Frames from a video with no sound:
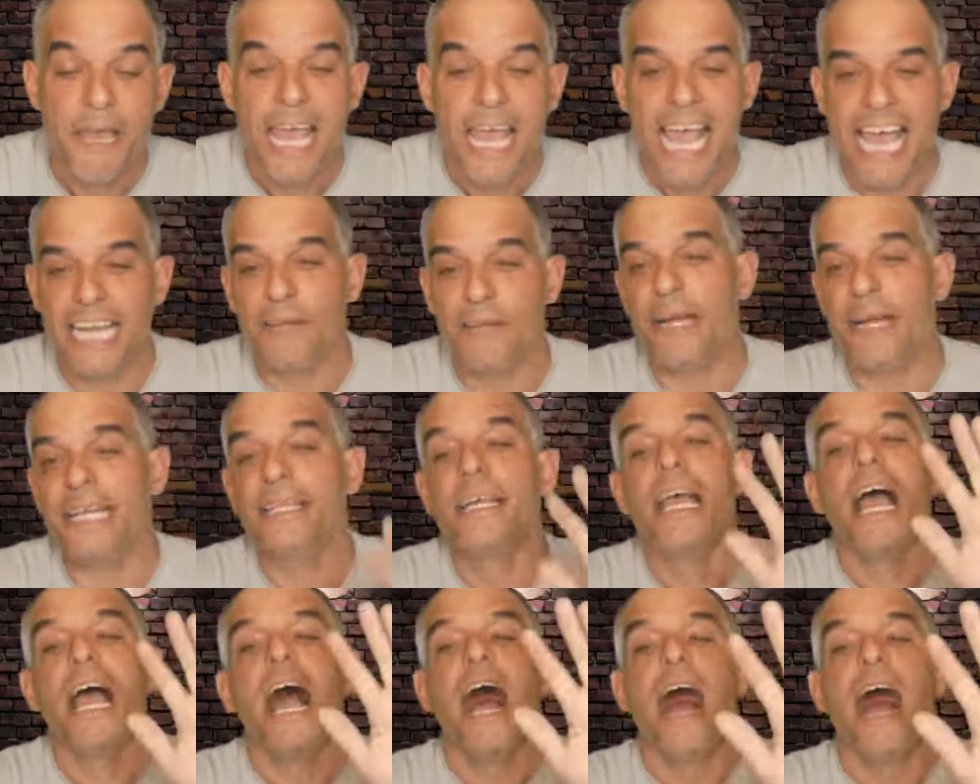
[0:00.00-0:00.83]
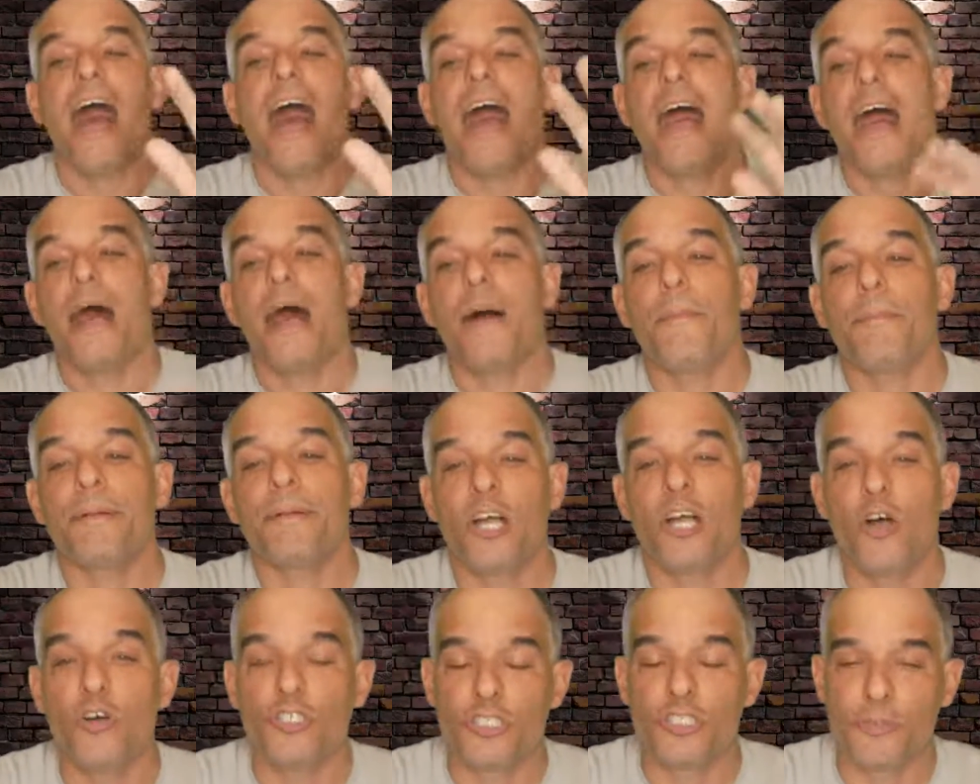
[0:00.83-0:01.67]
Anyway, I'm
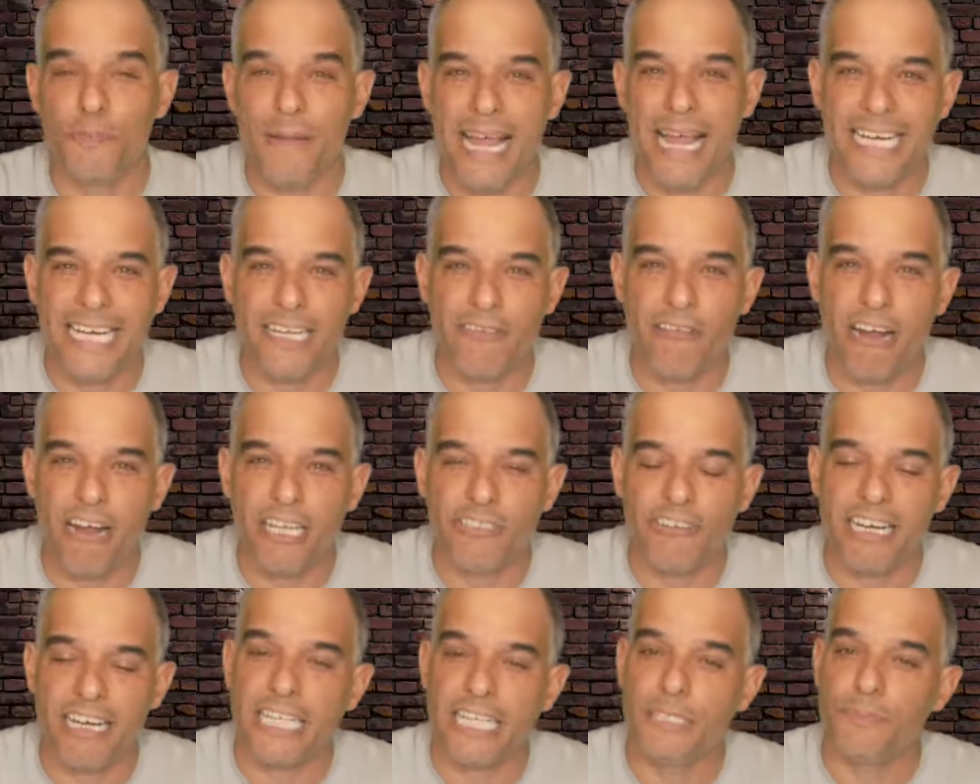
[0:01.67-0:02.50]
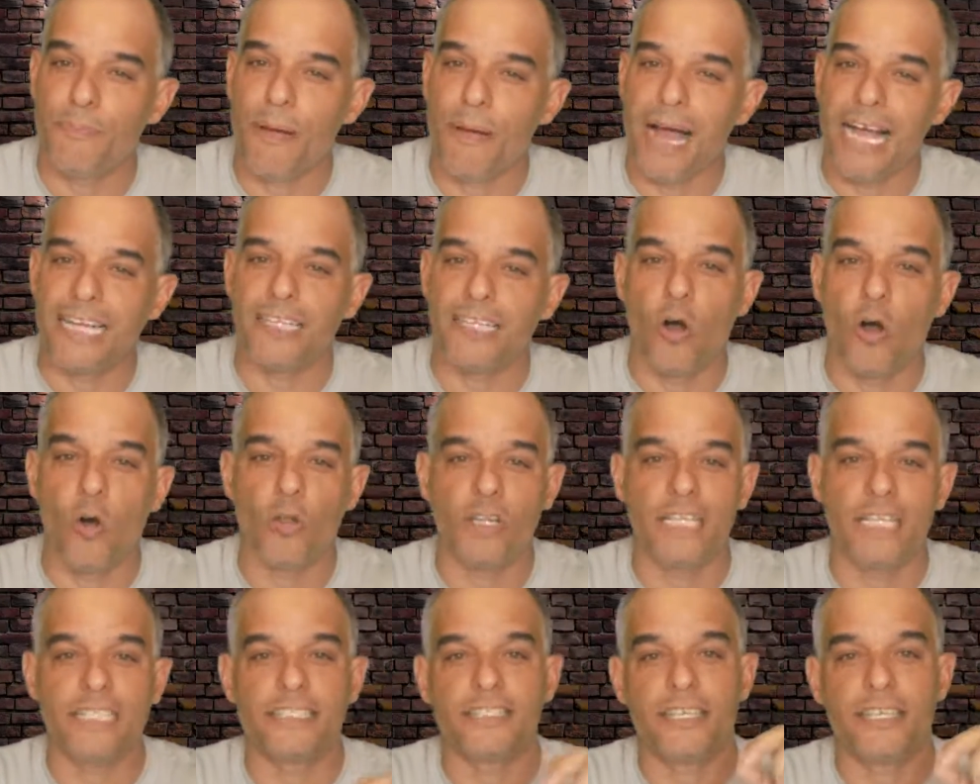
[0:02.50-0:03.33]
Coach Manny Rodriguez. My goal
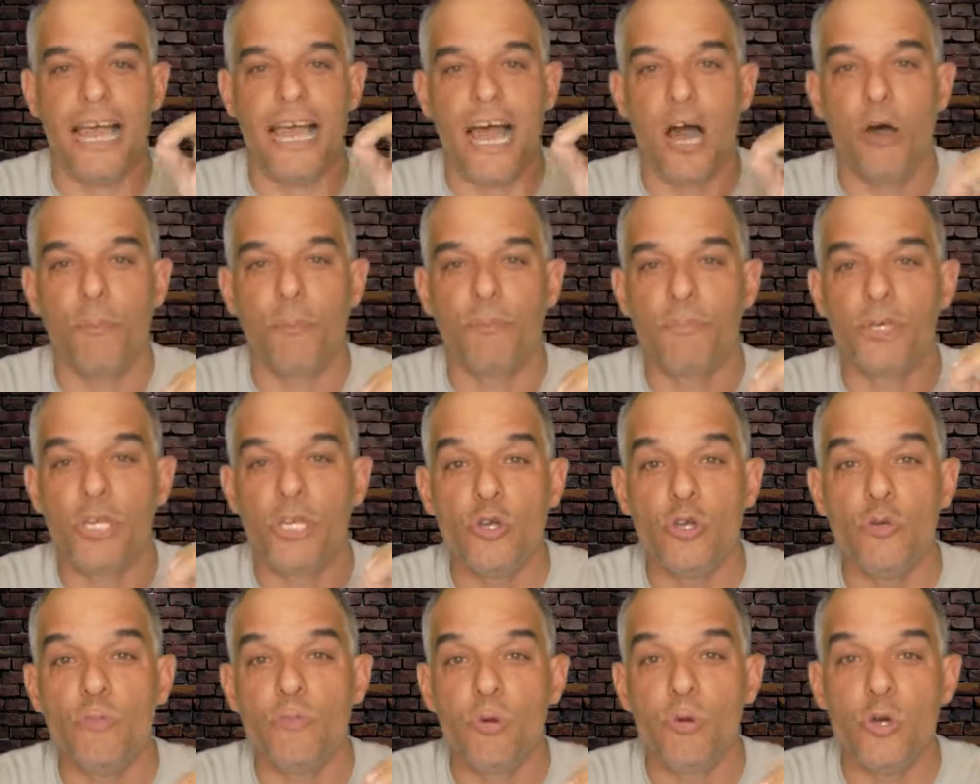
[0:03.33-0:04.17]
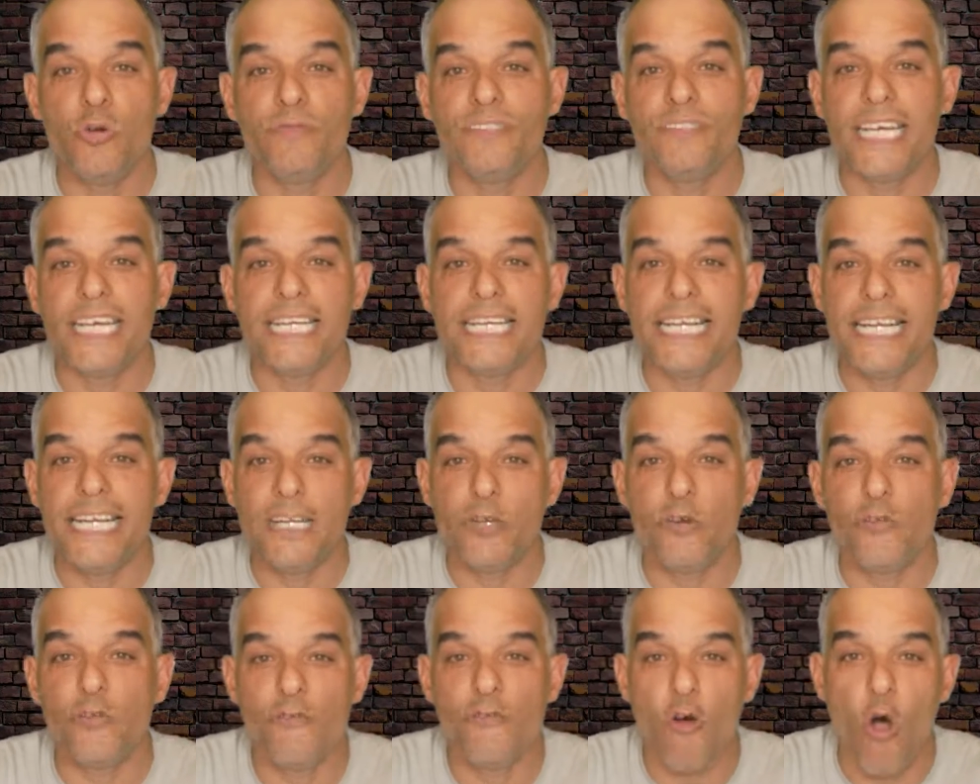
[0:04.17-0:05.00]
is to help you move the needle
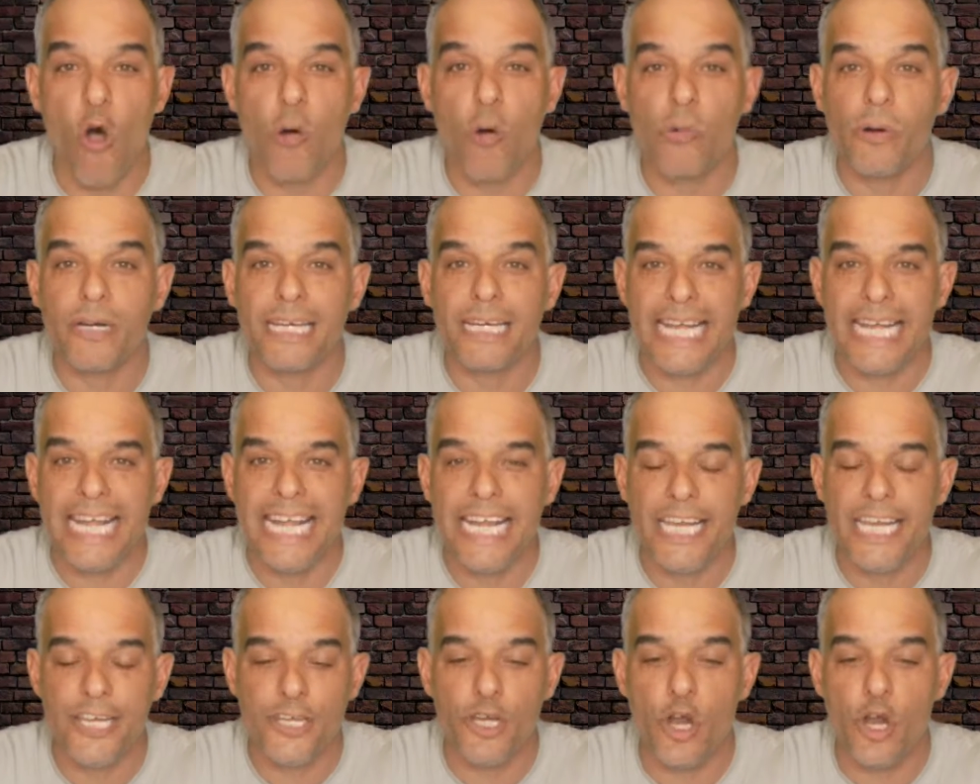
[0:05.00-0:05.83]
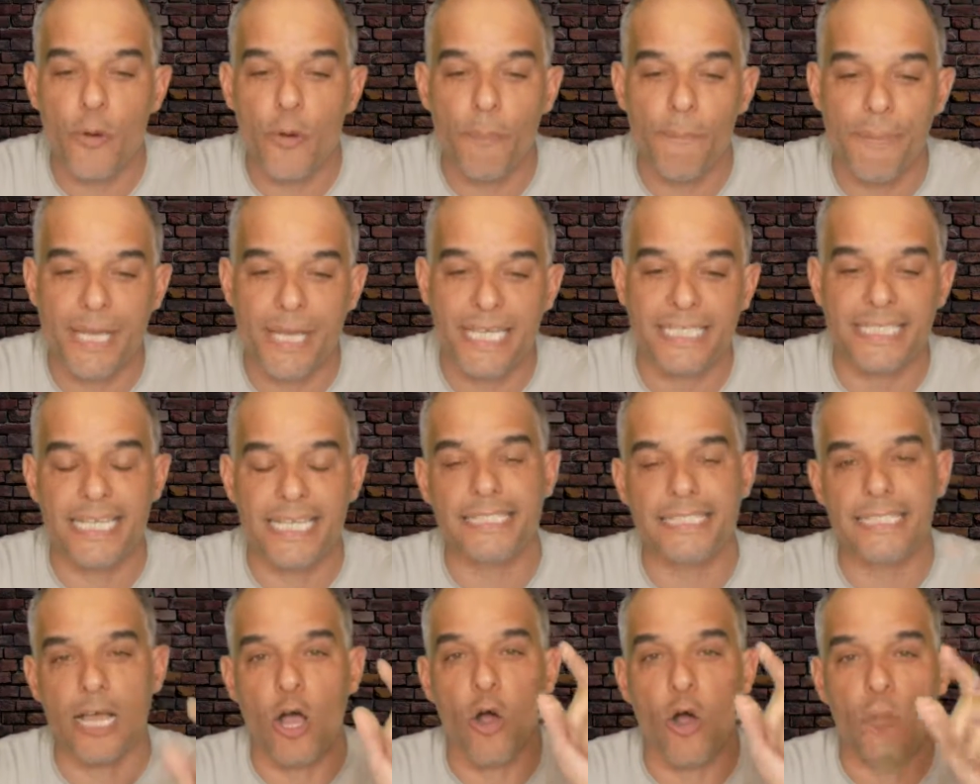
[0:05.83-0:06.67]
forward in your
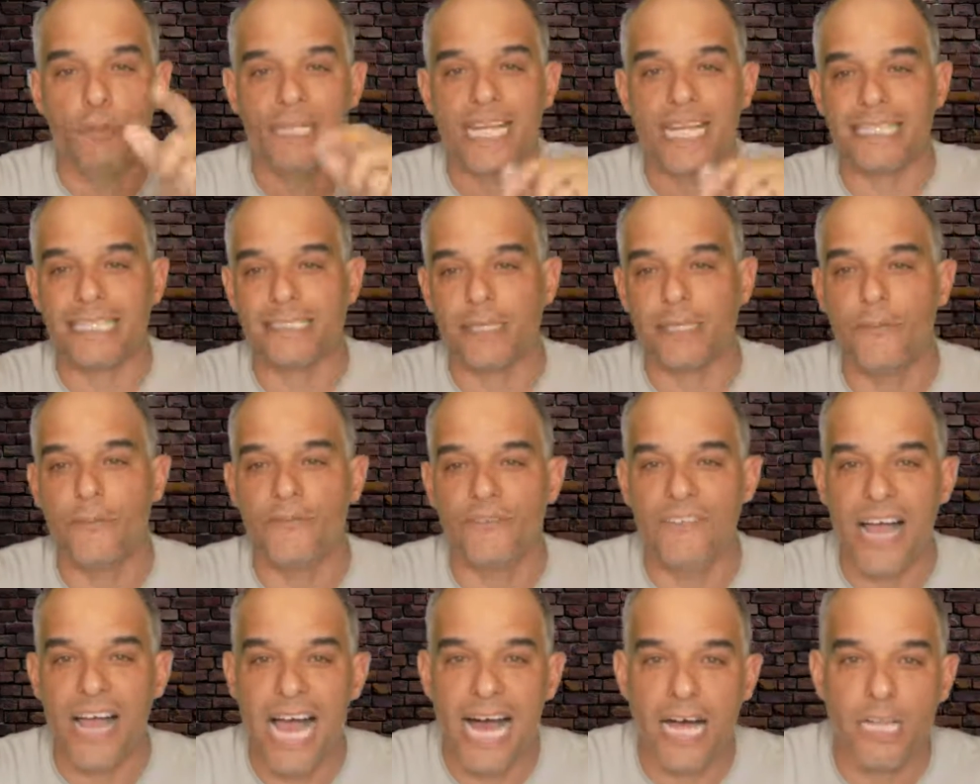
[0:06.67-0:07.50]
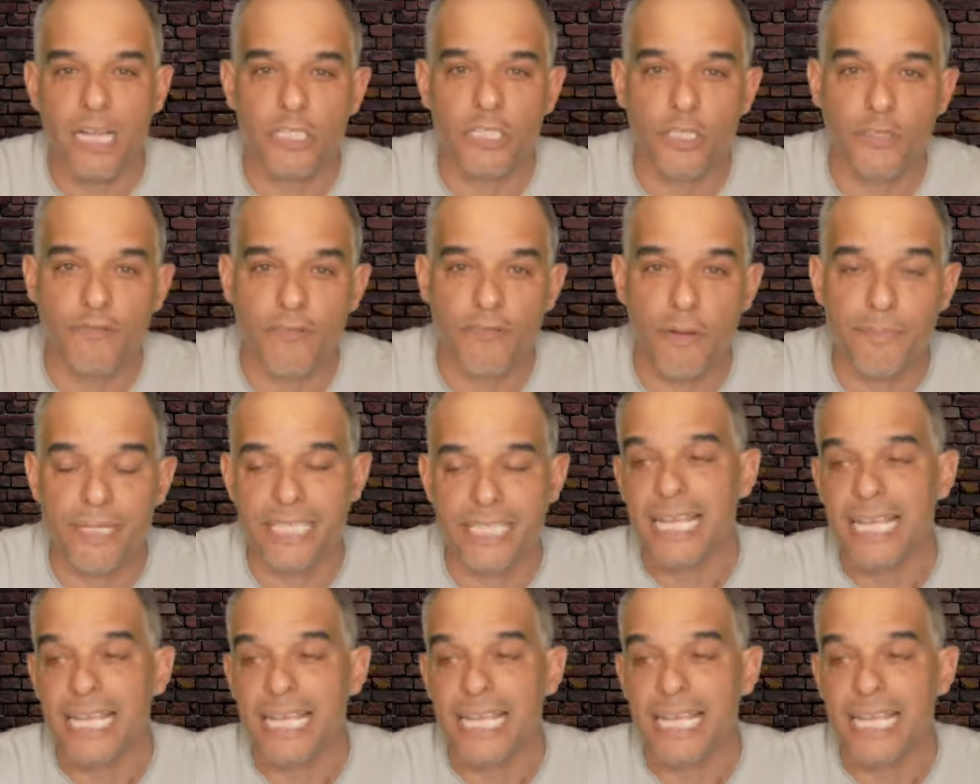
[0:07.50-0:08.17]
business. I hope you got some value from this.